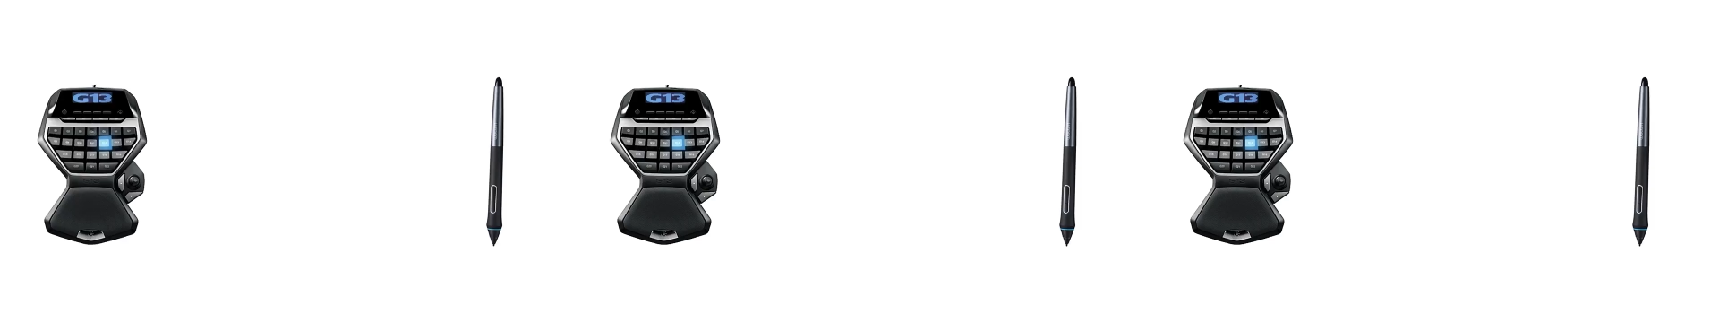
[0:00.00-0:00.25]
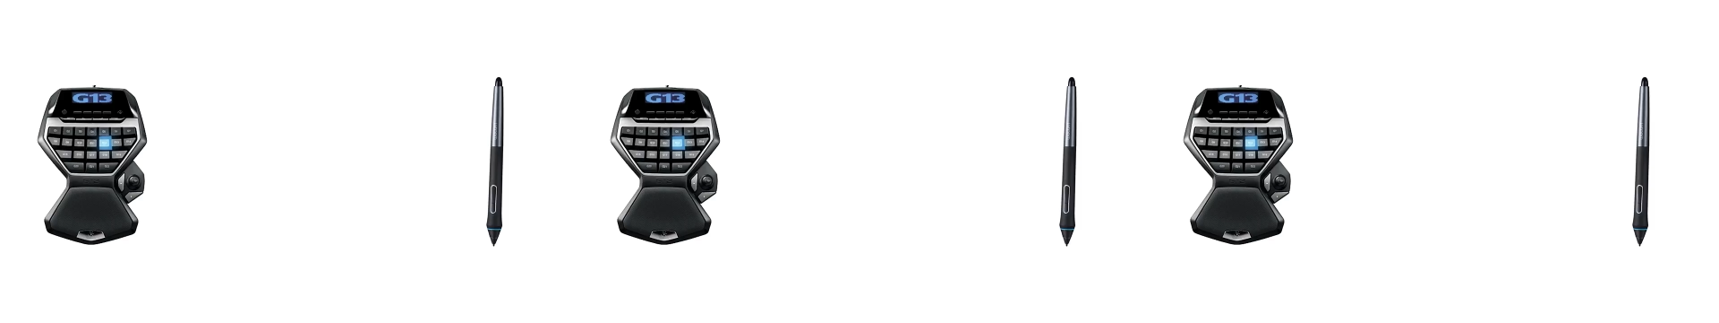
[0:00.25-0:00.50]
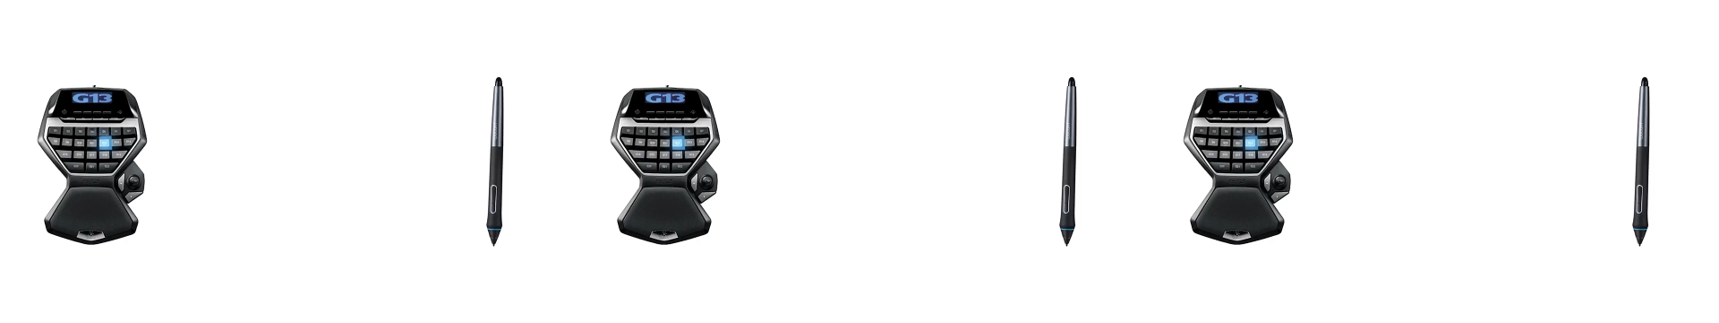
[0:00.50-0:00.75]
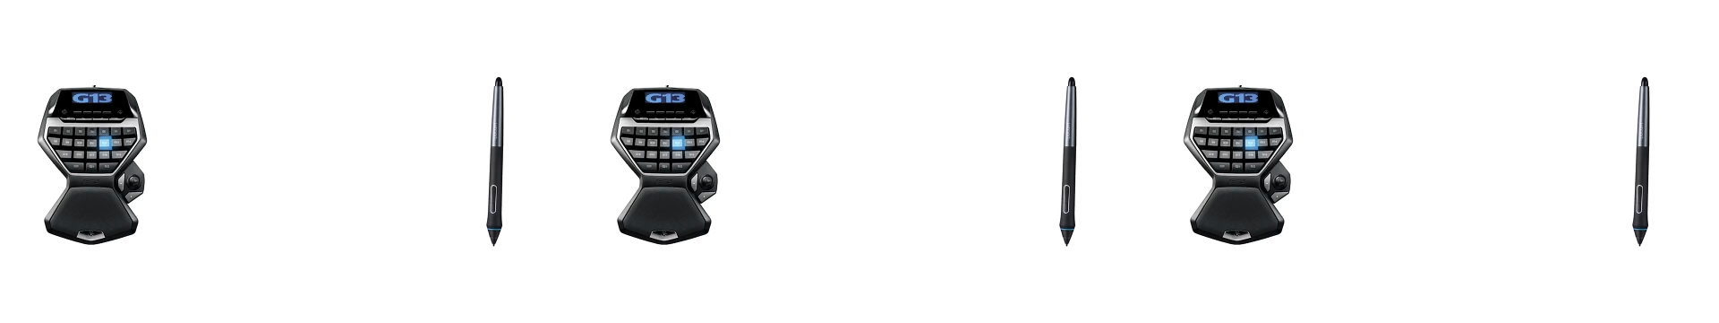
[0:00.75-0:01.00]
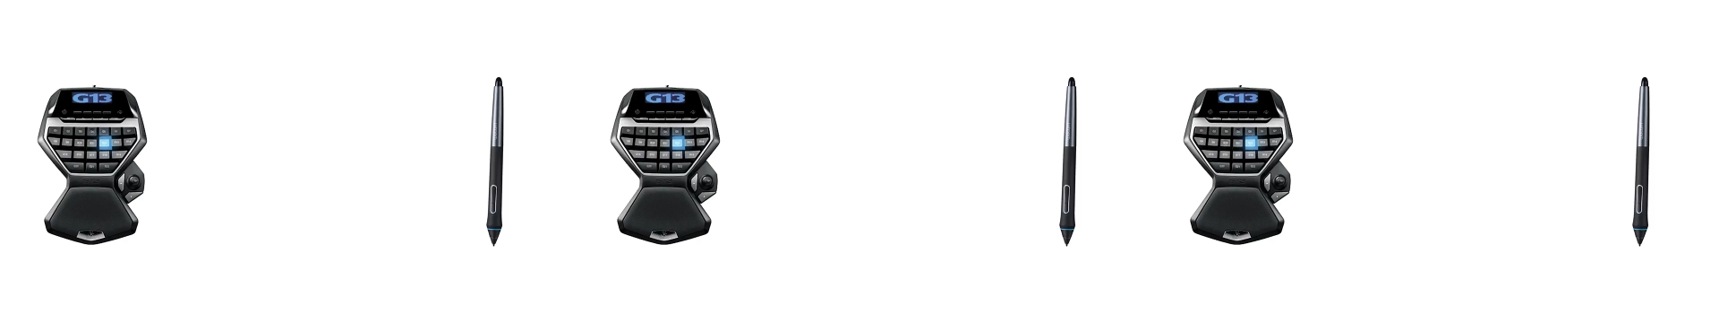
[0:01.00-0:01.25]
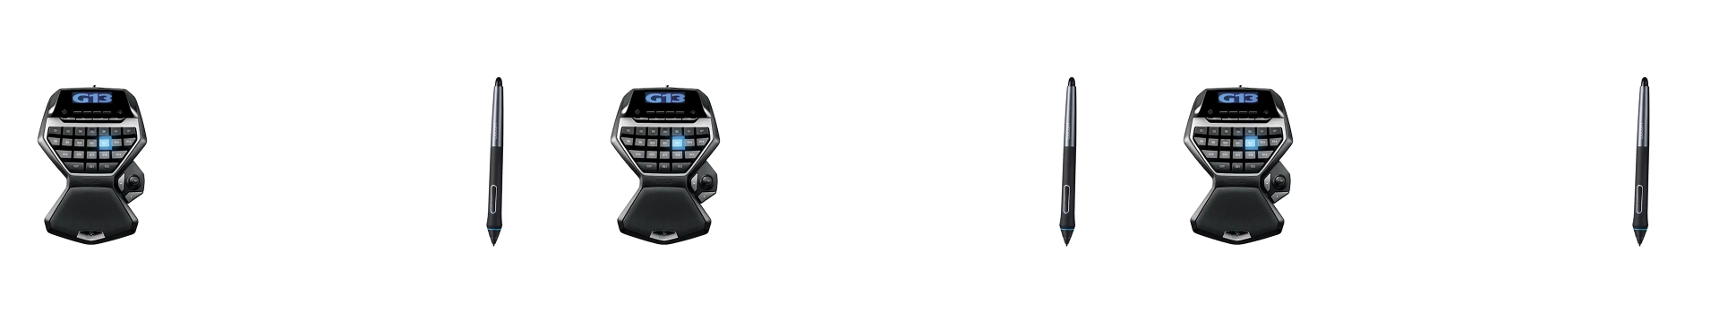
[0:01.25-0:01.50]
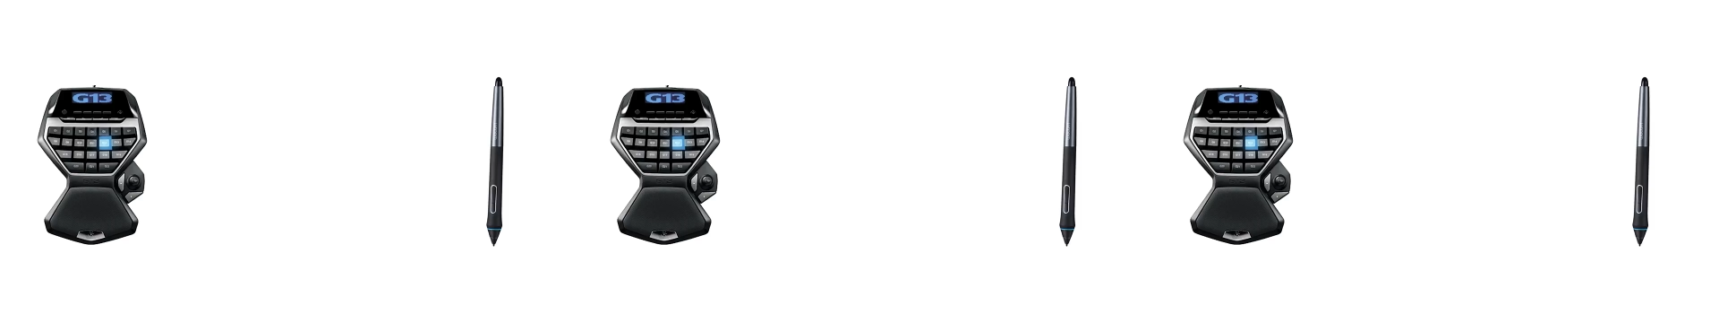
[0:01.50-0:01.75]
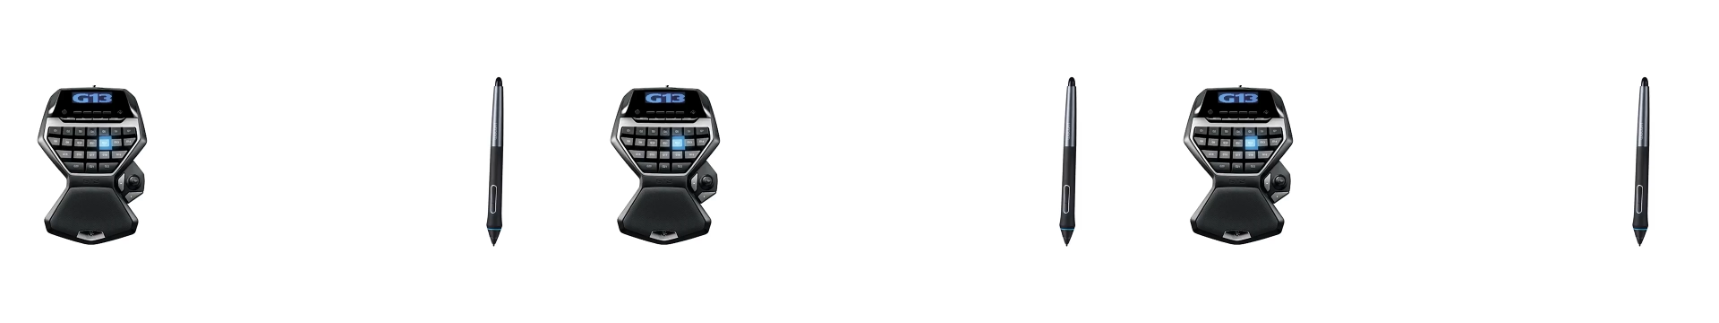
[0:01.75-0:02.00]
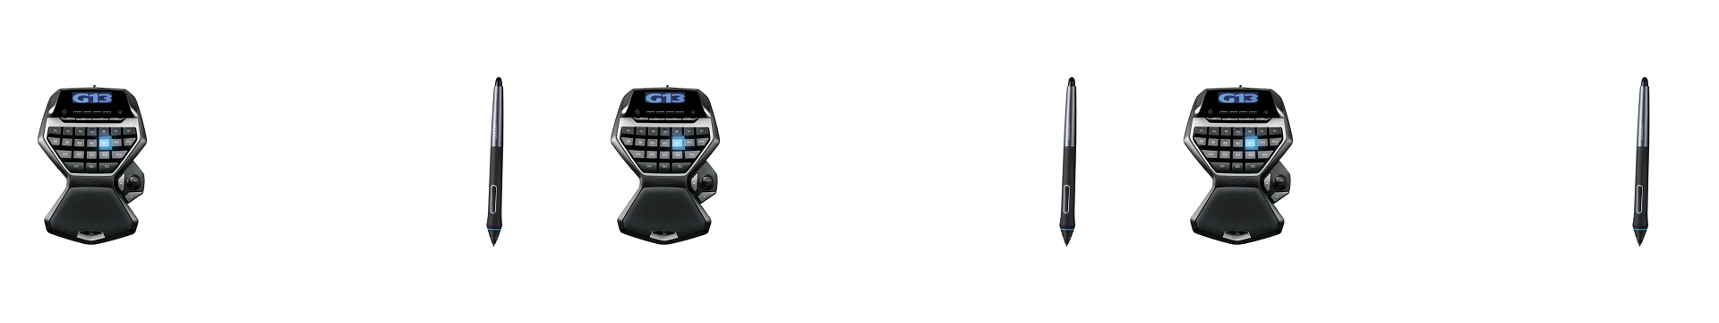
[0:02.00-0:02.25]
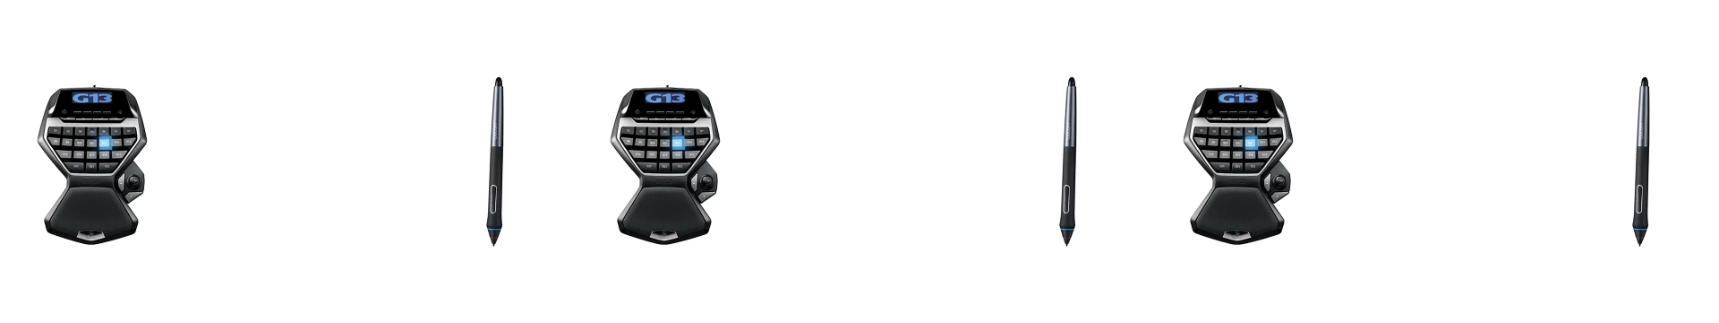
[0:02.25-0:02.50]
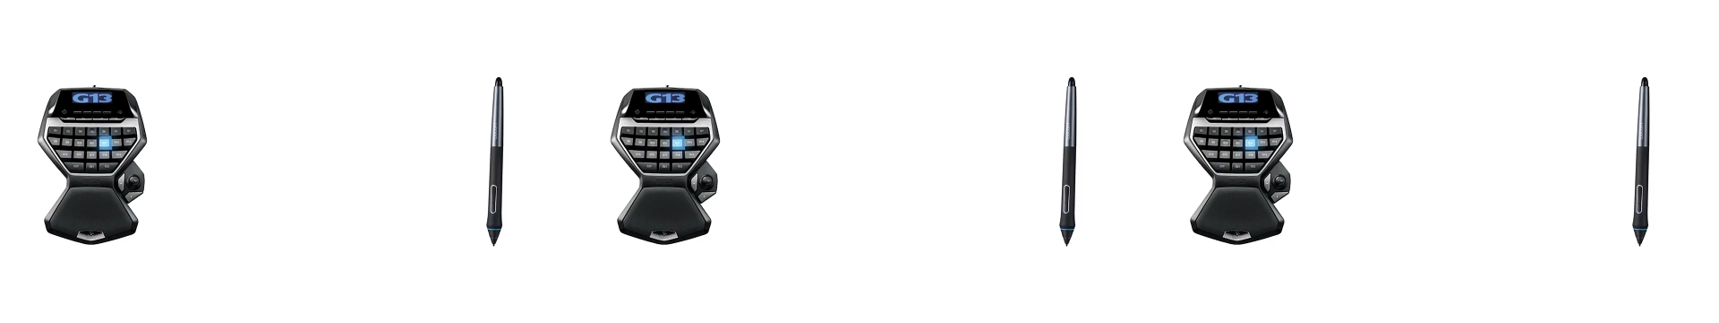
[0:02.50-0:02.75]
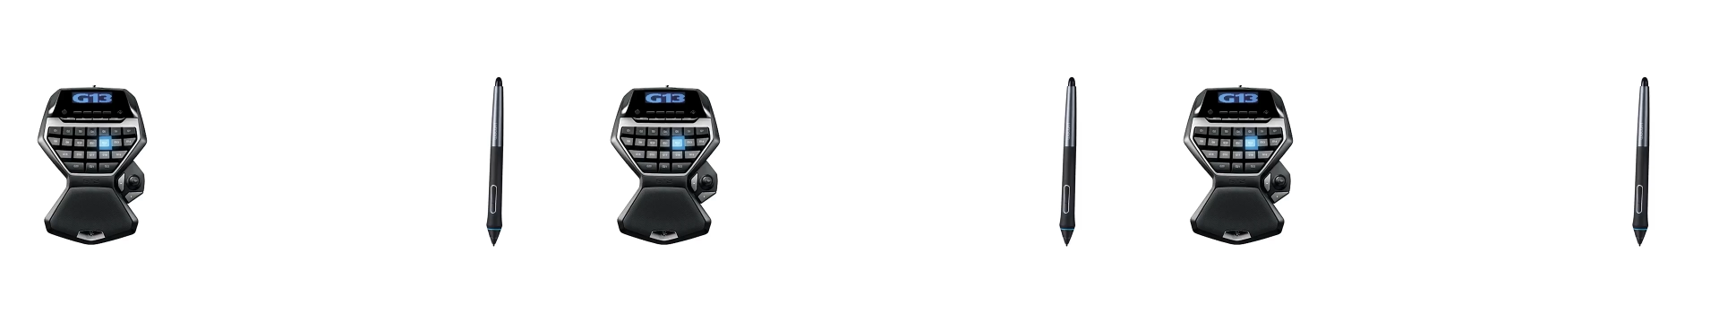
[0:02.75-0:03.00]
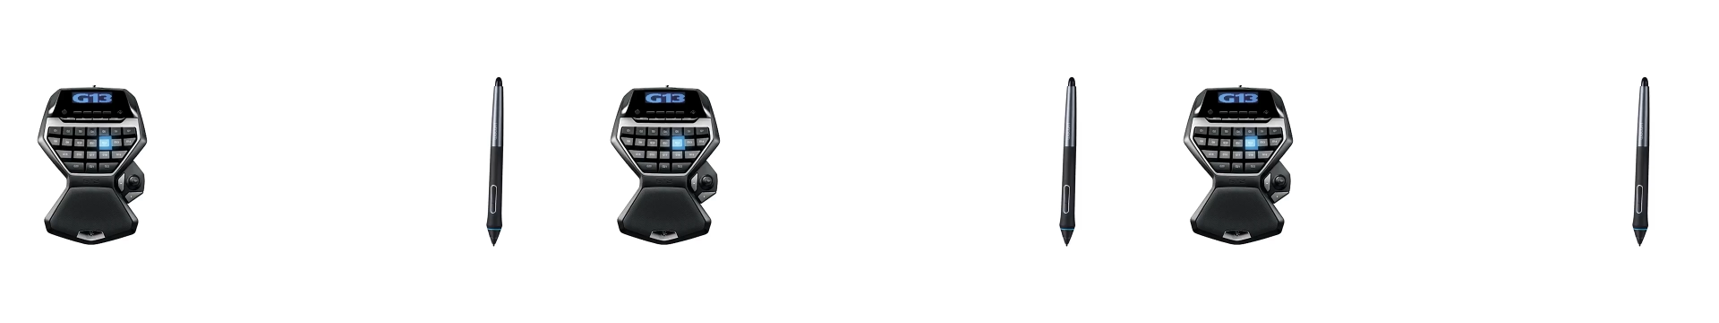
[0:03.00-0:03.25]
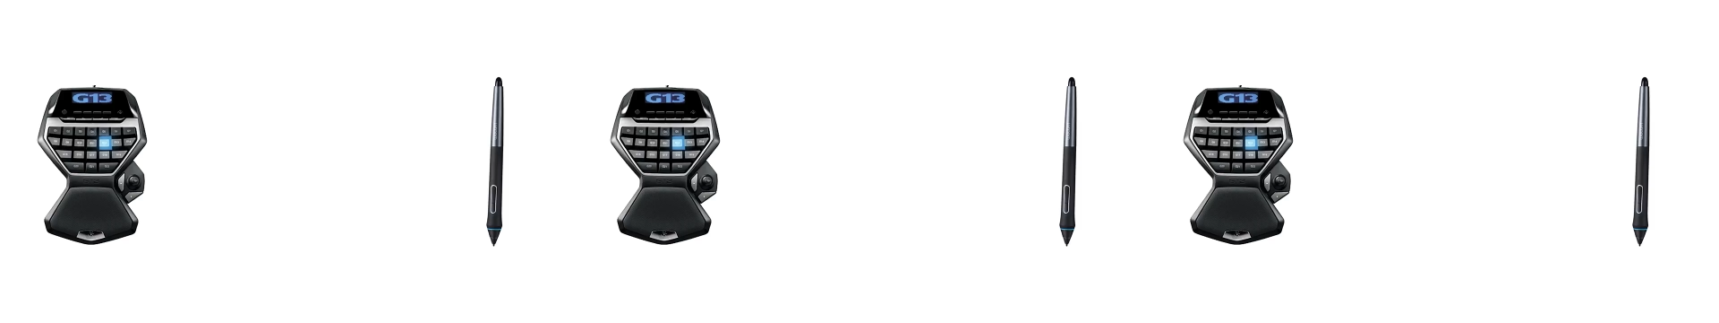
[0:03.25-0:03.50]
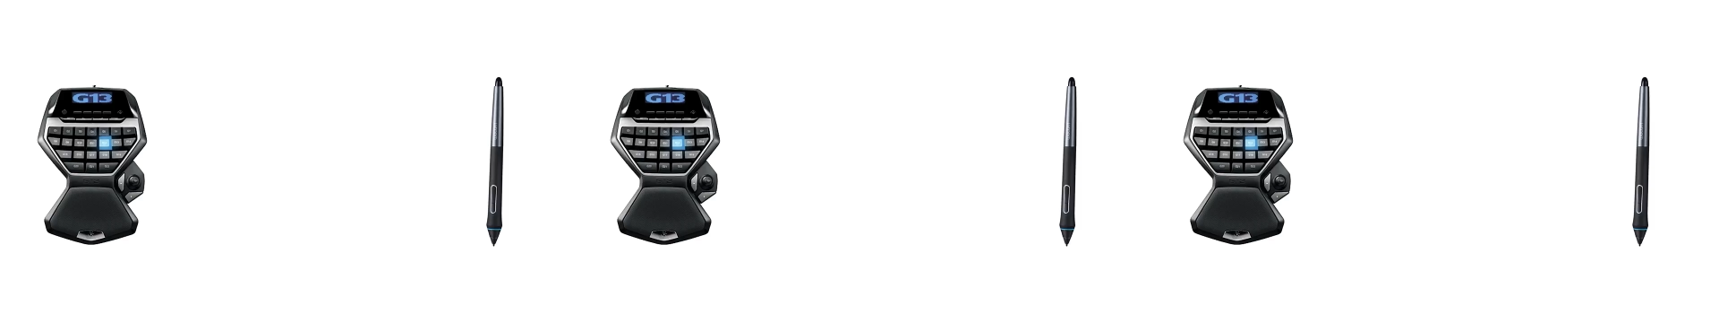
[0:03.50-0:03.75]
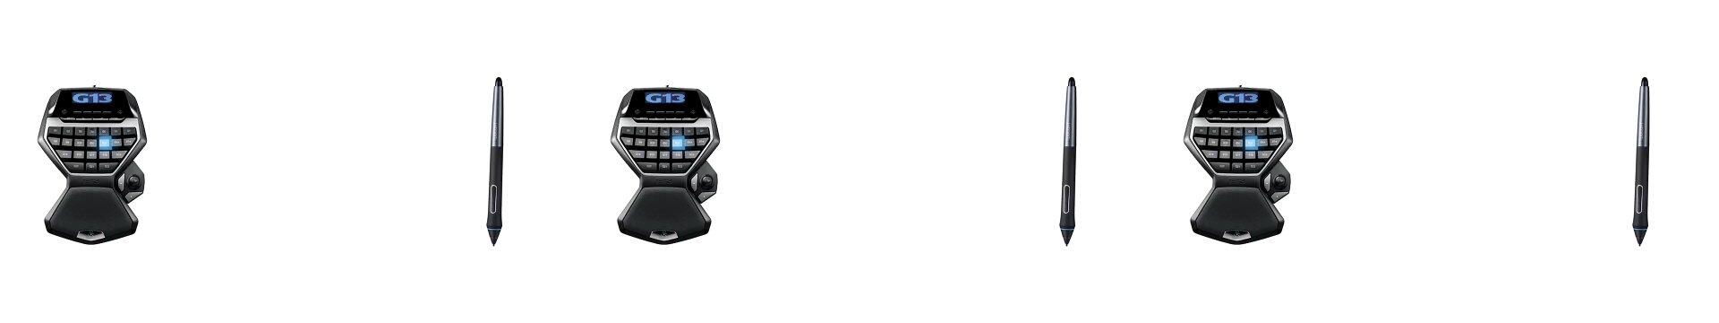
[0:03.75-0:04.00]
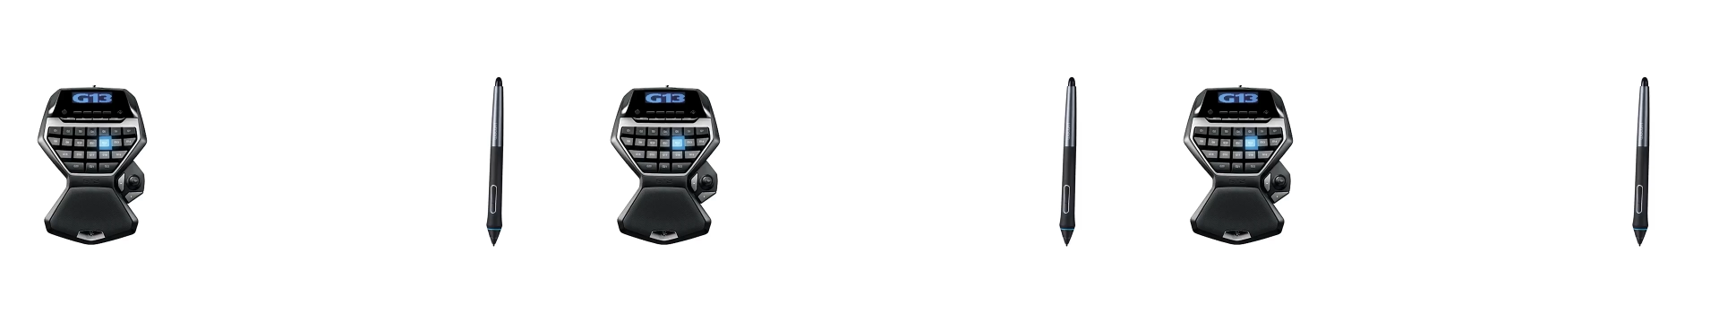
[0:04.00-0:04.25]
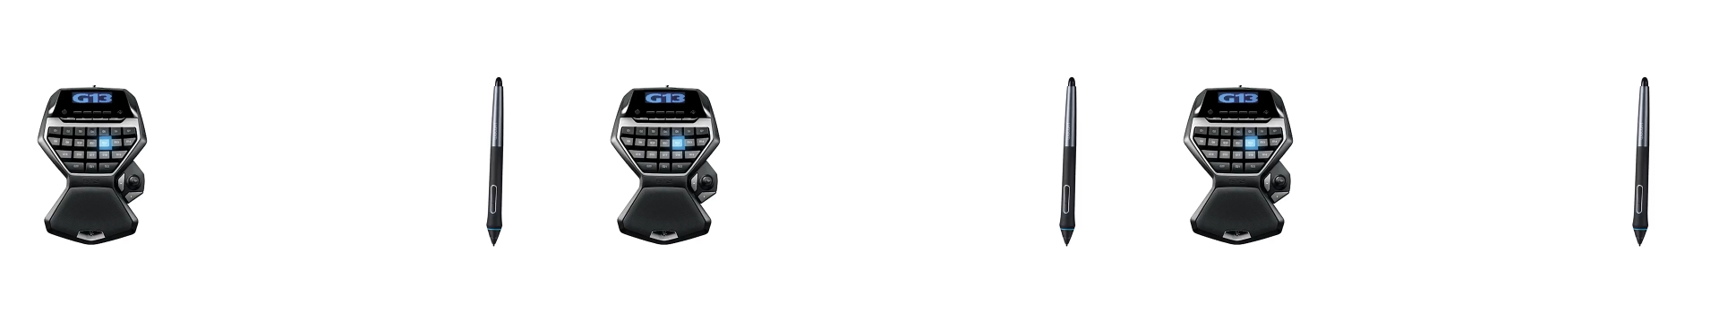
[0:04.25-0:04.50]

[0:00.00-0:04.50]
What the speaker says: (no speaker visible)